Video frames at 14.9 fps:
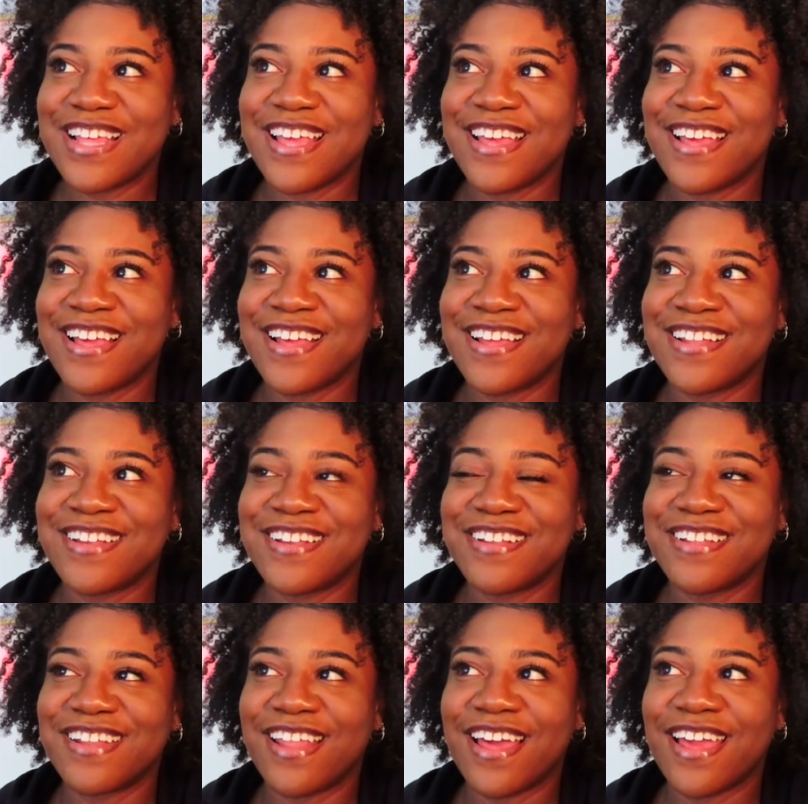and
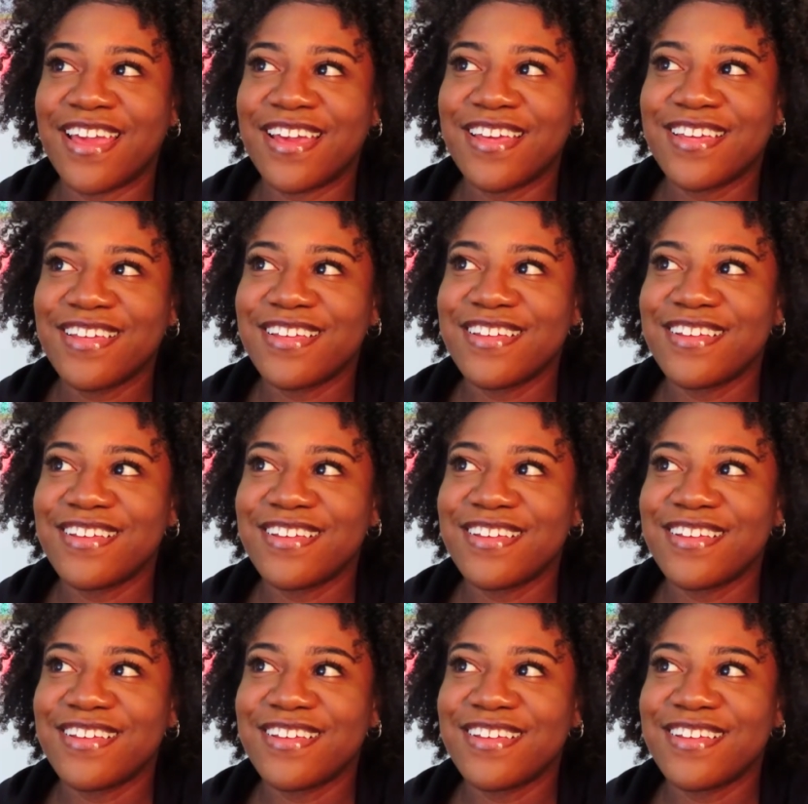like